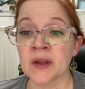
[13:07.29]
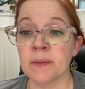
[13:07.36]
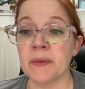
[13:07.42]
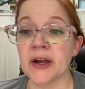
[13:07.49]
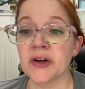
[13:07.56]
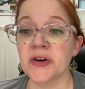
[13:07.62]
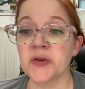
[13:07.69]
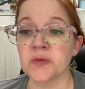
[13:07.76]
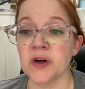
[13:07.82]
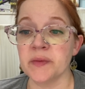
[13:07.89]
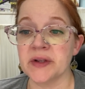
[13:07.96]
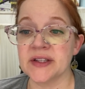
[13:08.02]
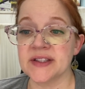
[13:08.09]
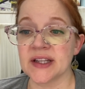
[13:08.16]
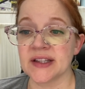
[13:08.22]
My good
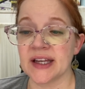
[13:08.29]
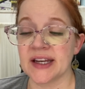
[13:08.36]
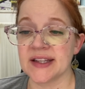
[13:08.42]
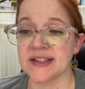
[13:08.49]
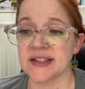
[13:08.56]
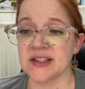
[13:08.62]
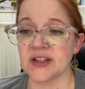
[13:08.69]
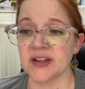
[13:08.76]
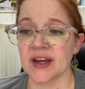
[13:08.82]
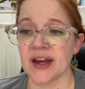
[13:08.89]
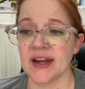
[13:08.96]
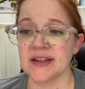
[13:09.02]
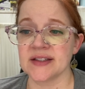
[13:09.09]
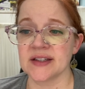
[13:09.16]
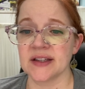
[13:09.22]
woman, said Lady Cecilia
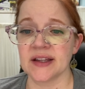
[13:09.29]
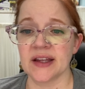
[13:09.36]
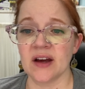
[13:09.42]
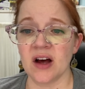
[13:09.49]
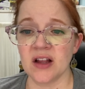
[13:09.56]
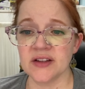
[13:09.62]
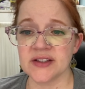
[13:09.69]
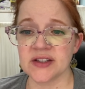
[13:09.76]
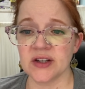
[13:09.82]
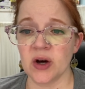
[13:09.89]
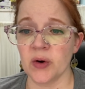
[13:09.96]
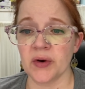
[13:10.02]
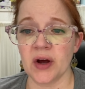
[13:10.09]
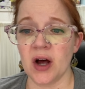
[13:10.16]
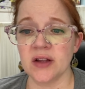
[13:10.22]
hastily, all is
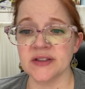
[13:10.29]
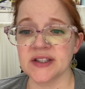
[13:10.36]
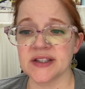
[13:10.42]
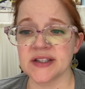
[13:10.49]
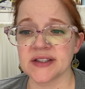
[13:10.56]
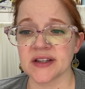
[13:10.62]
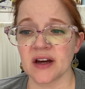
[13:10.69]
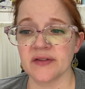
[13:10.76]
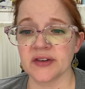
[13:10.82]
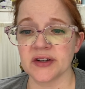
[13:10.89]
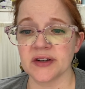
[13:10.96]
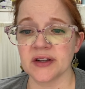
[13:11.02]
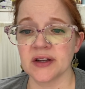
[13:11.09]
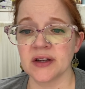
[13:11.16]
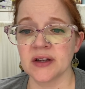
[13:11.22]
known, all is discovered.